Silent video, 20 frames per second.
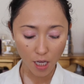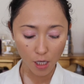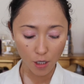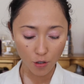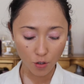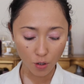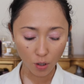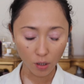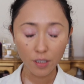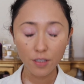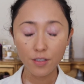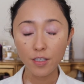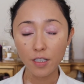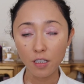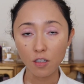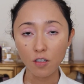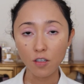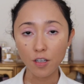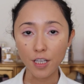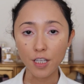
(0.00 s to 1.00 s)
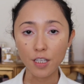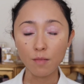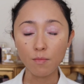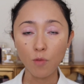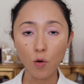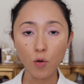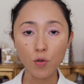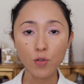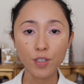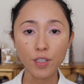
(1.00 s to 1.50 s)
So concealer is
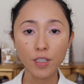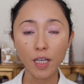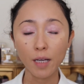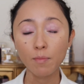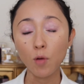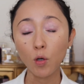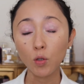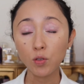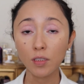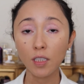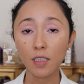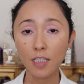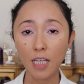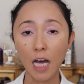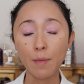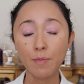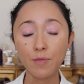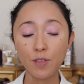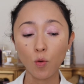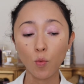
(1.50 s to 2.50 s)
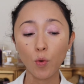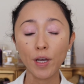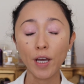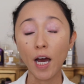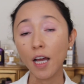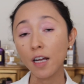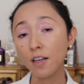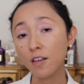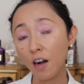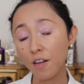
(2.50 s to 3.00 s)
most of the times the way
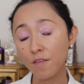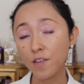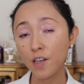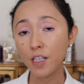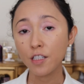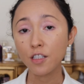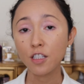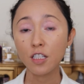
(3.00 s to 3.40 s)
I cover it.